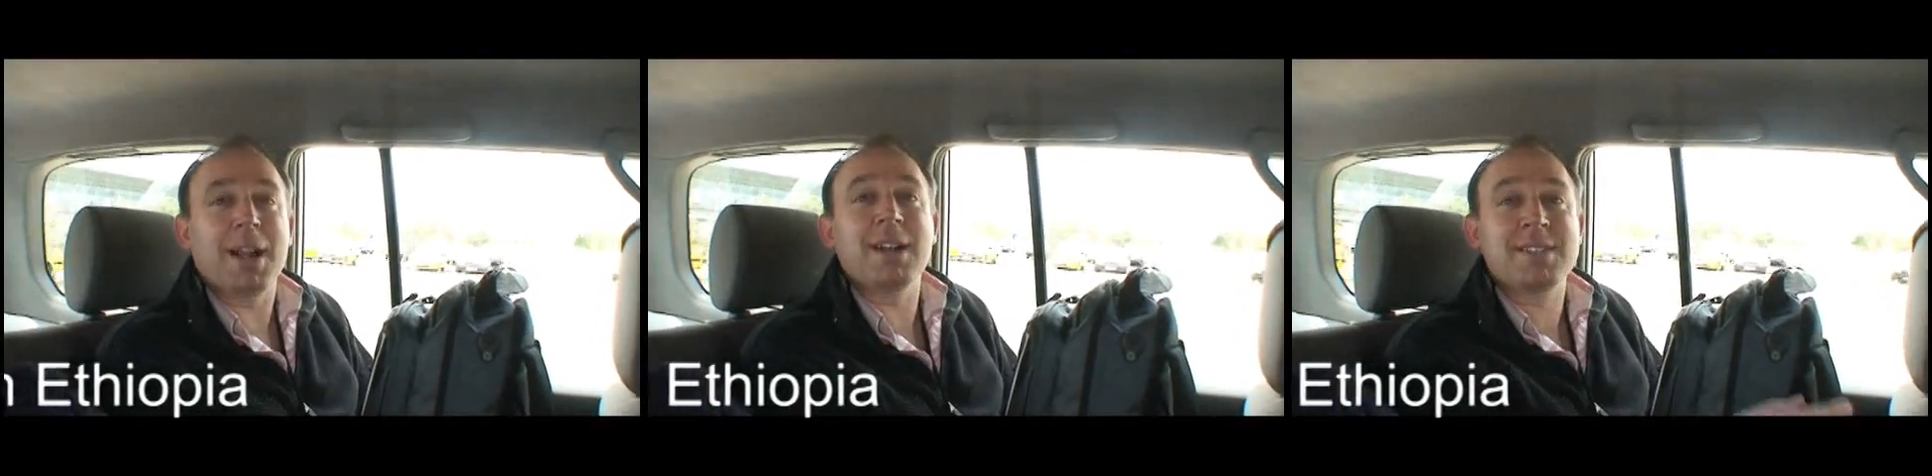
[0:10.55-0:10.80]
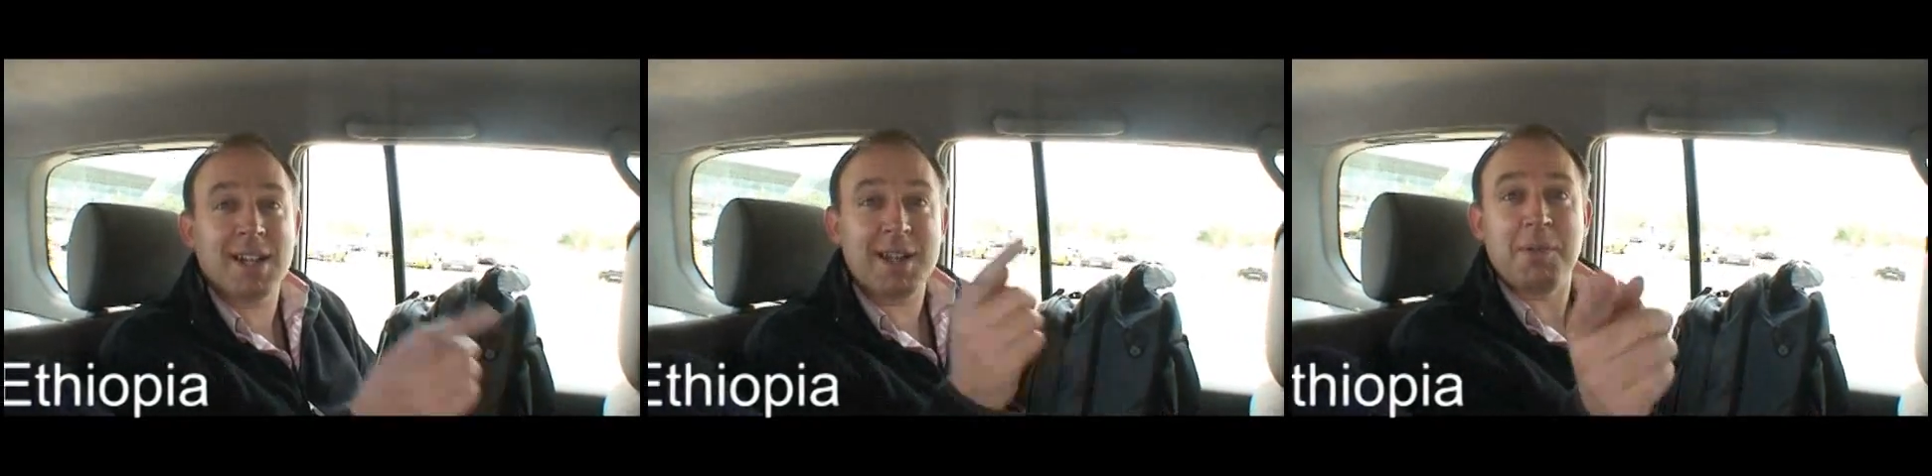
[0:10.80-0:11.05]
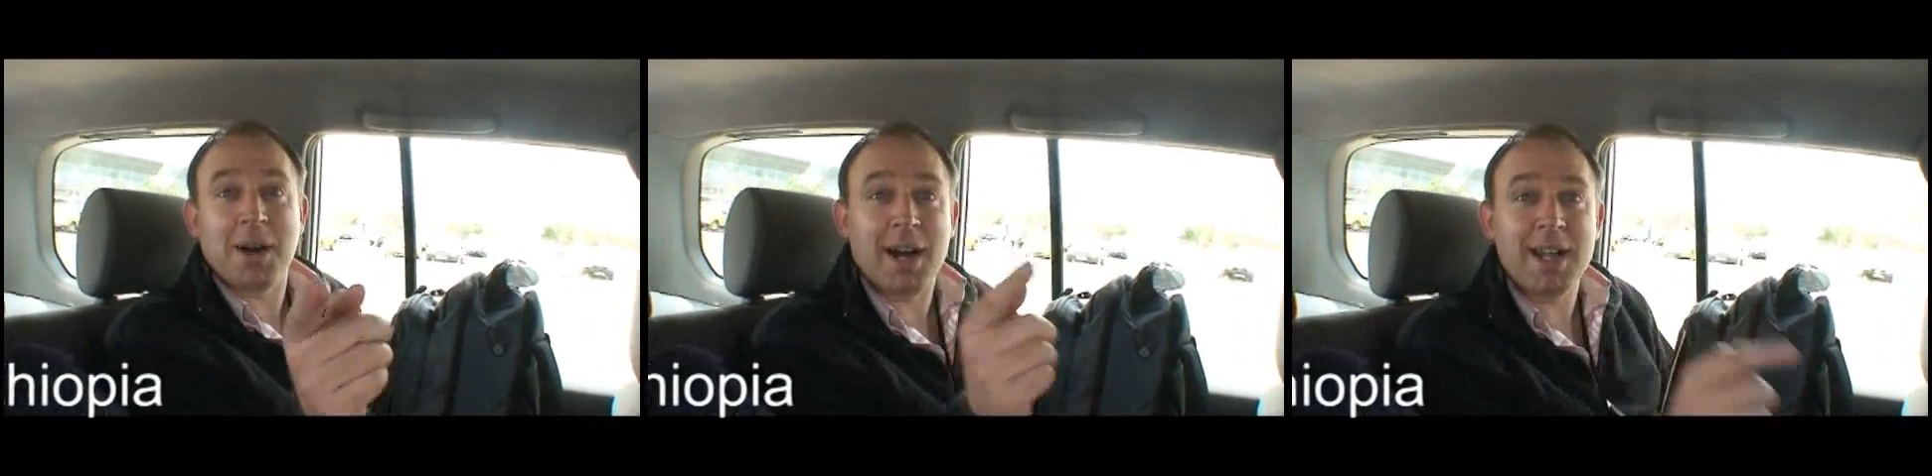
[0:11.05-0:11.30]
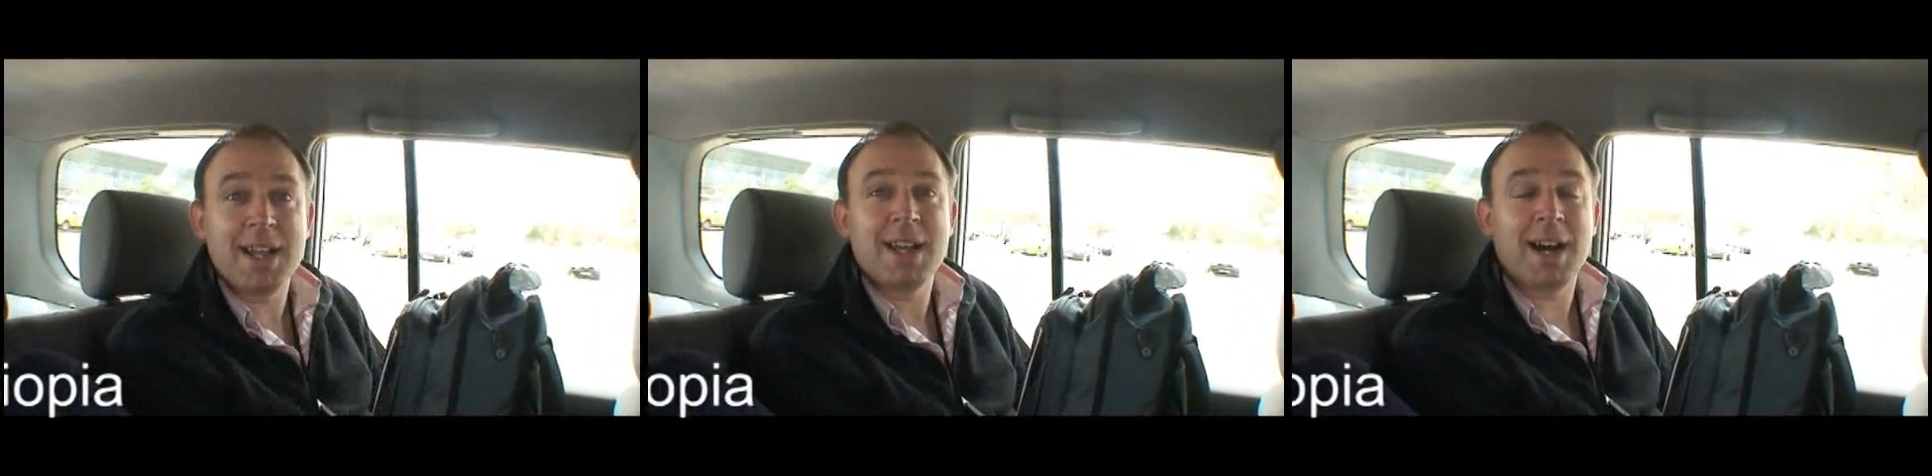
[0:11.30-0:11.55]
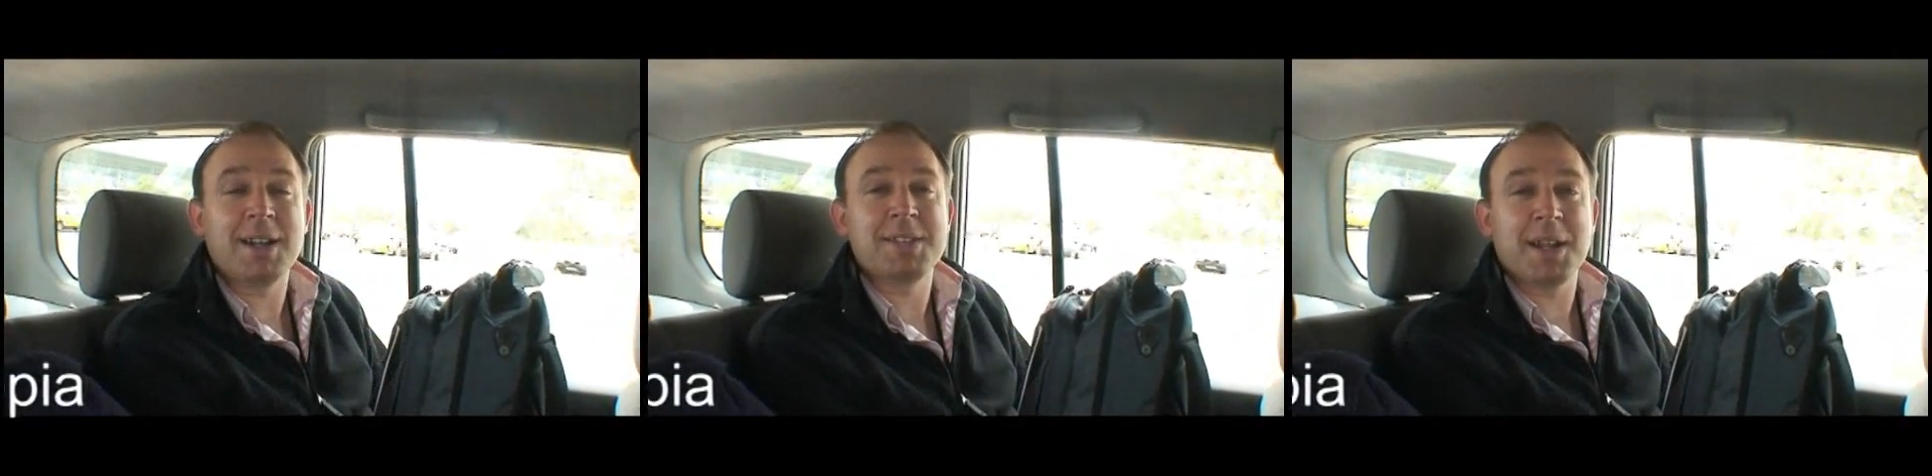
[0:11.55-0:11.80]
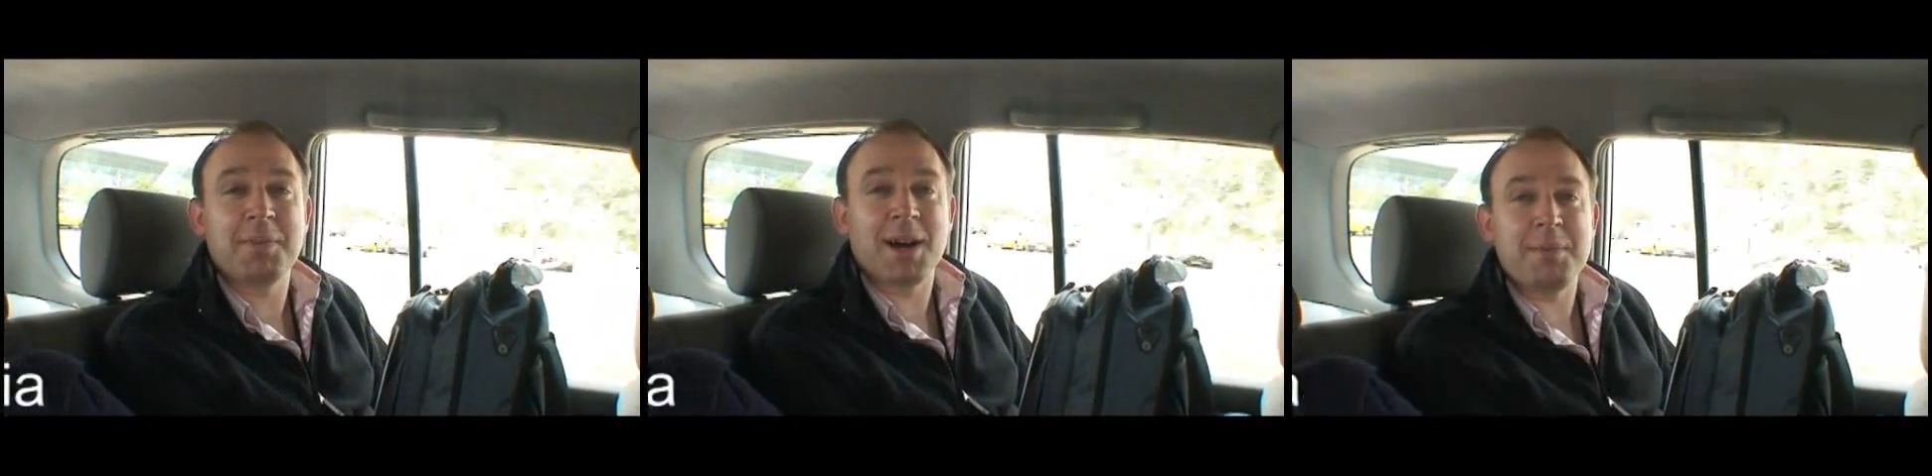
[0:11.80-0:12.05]
Well, I'll tell you why. I'll
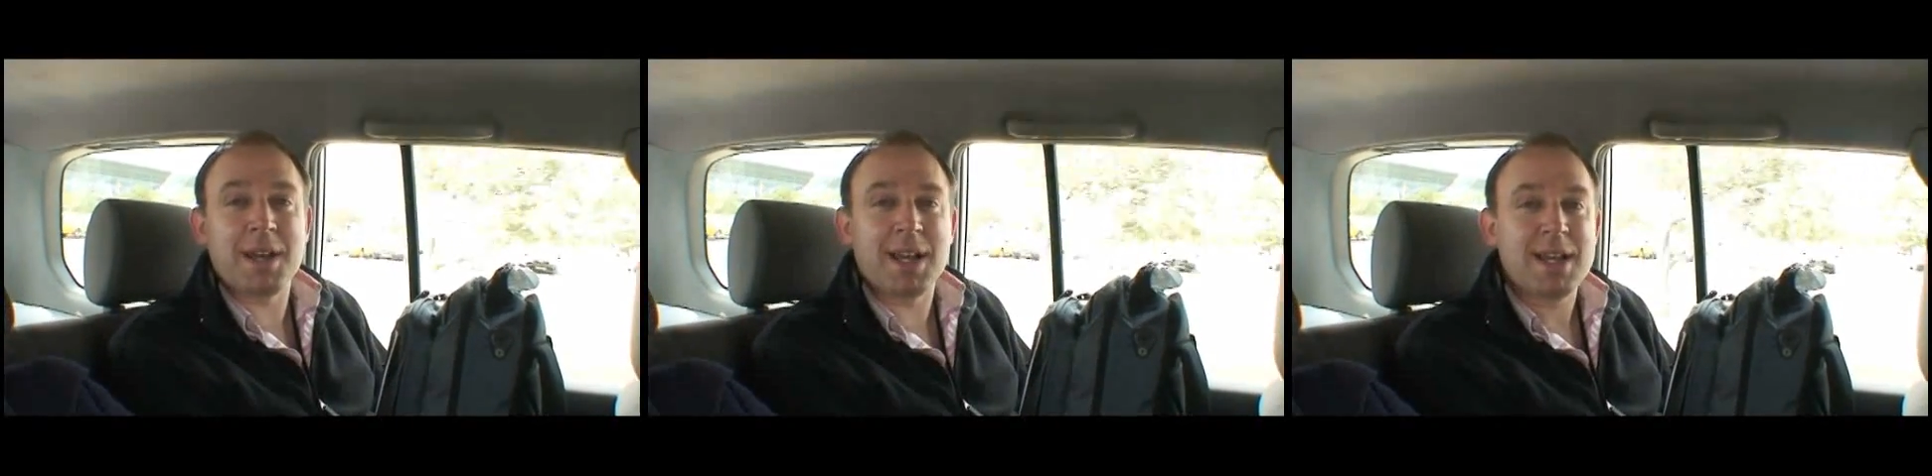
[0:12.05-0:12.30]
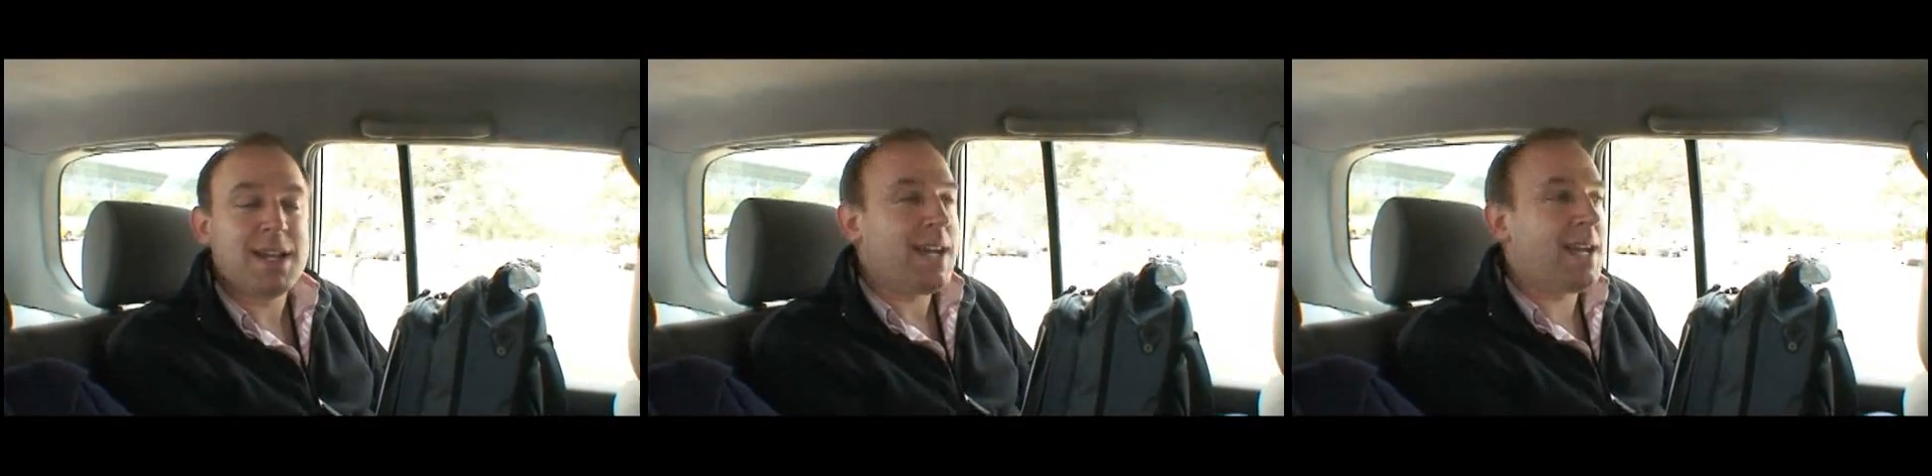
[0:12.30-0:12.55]
tell you why I'm here.